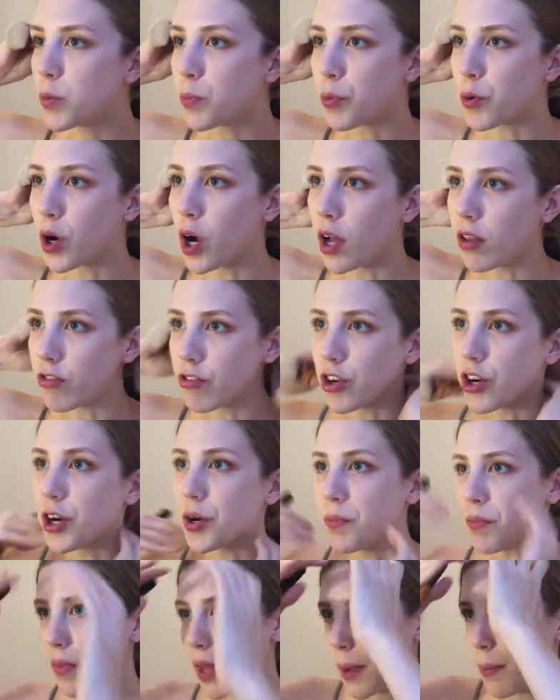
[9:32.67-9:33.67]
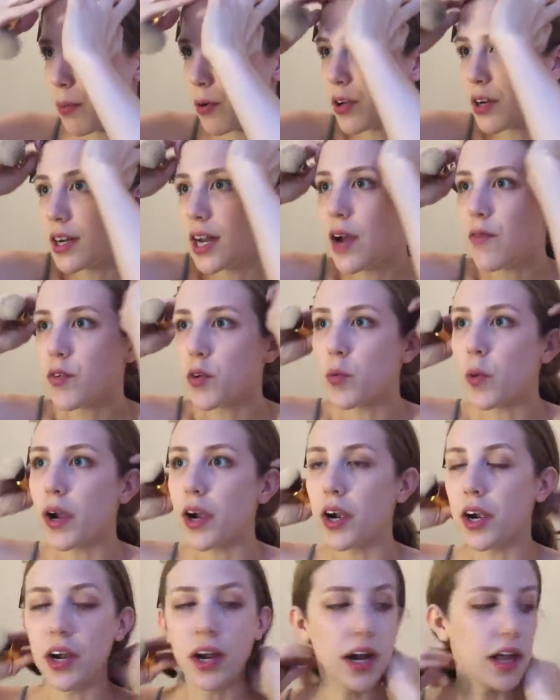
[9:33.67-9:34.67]
with bronzer. I put it
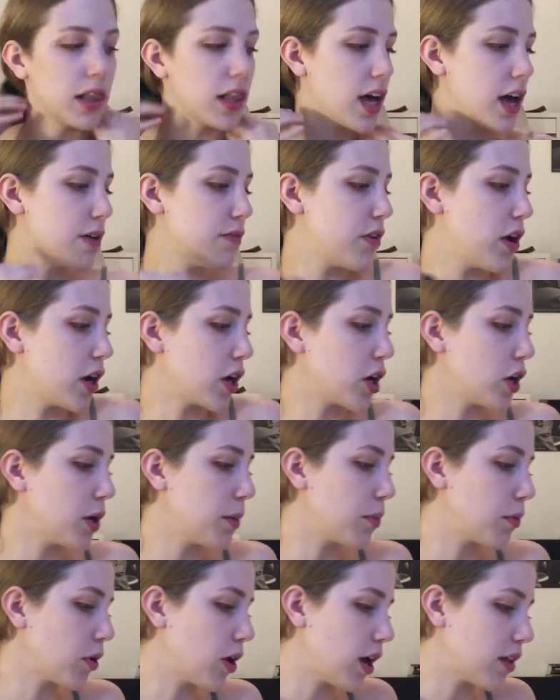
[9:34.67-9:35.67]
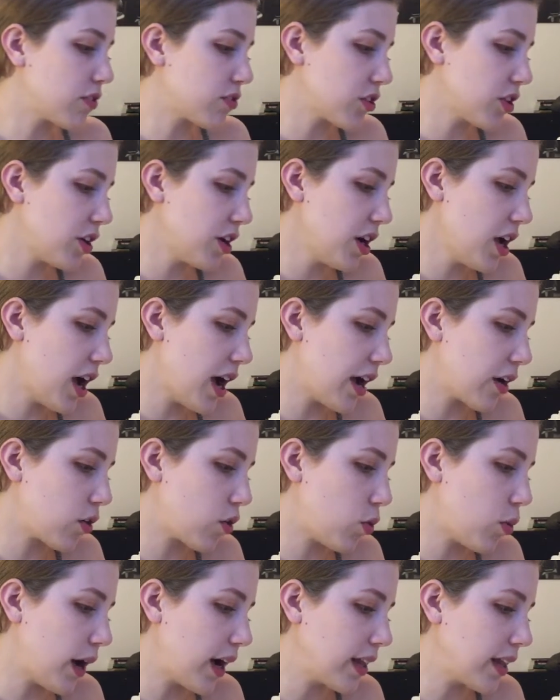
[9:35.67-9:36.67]
everywhere. I love a good bronzer. I
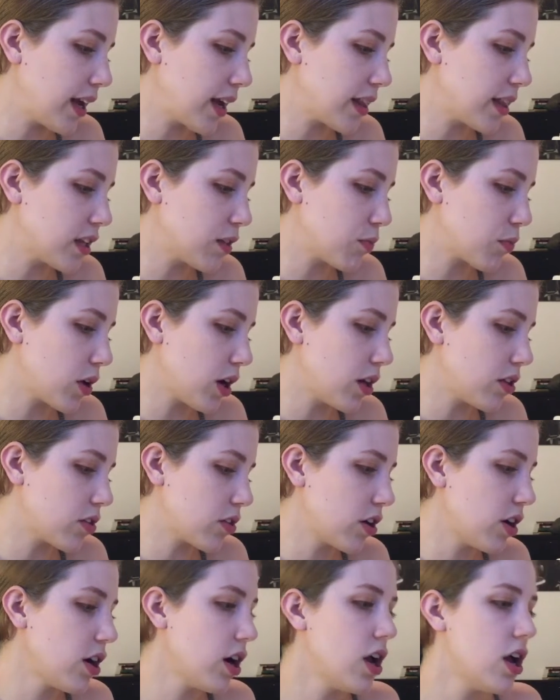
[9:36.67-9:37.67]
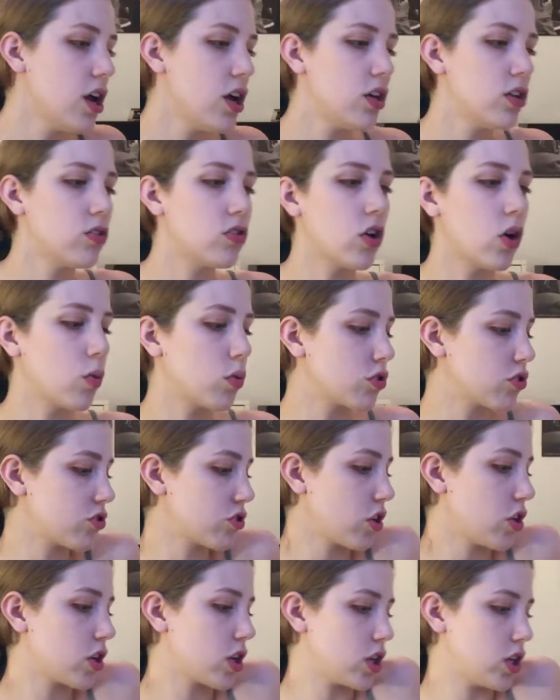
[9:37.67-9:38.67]
quite like this bronzer, so we're
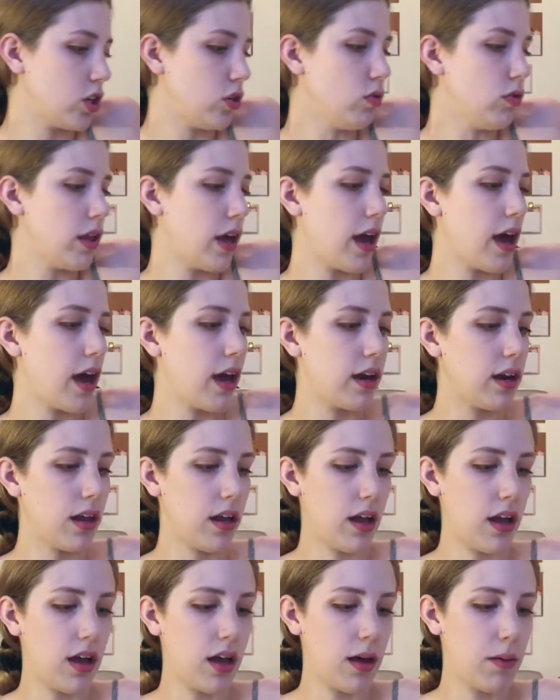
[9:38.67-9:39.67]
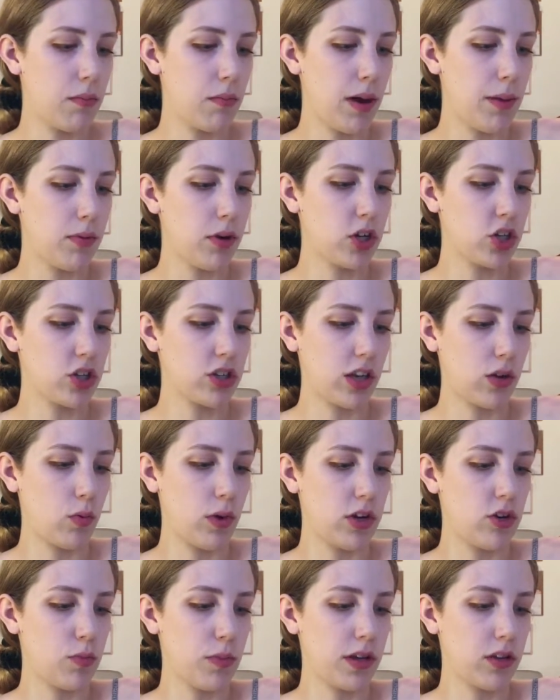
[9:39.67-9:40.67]
just gonna do that. My brush is like
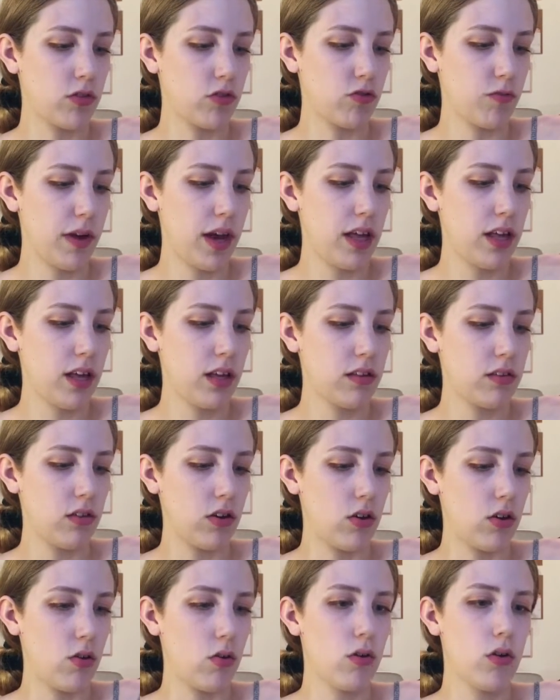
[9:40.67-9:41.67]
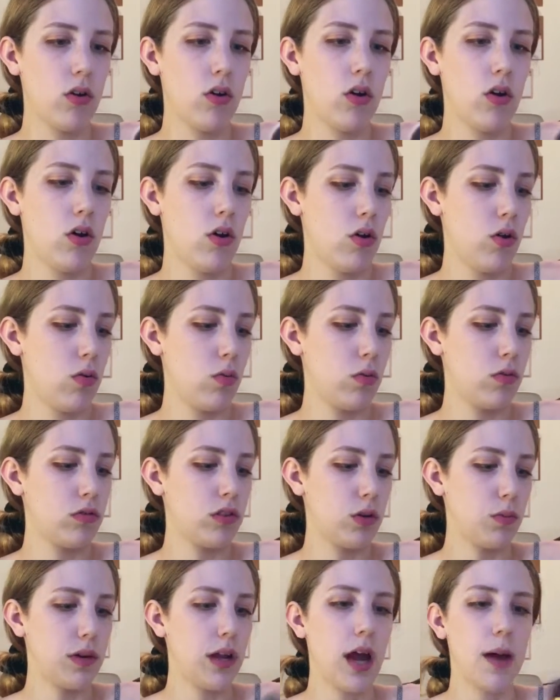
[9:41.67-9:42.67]
way too big for this palette, so we'll
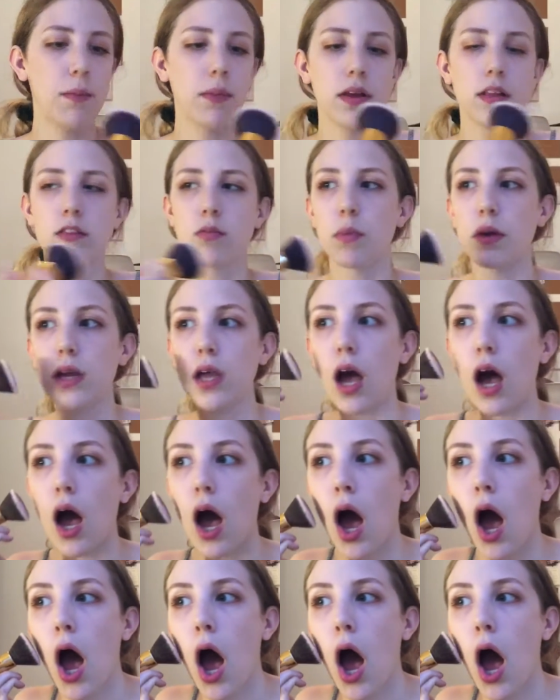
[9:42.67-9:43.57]
see what happens, but yeah.